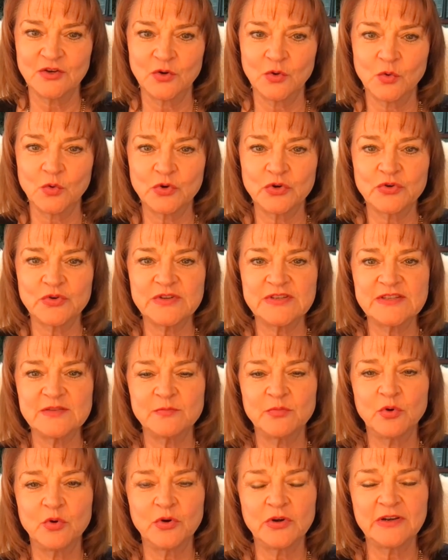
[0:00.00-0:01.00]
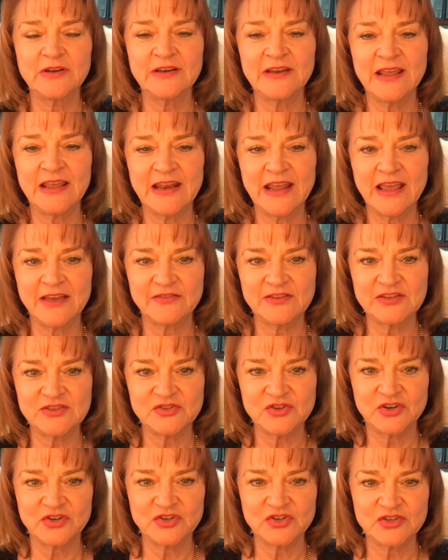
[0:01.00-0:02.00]
Order is important, and having
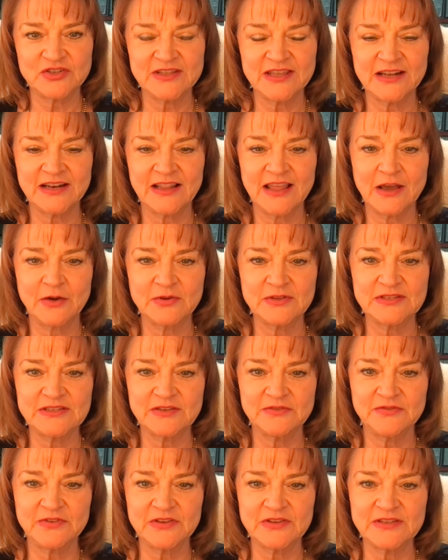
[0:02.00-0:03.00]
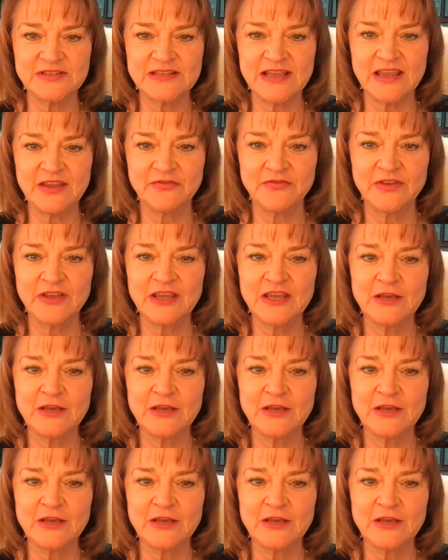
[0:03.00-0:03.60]
structures that allow us to feel safe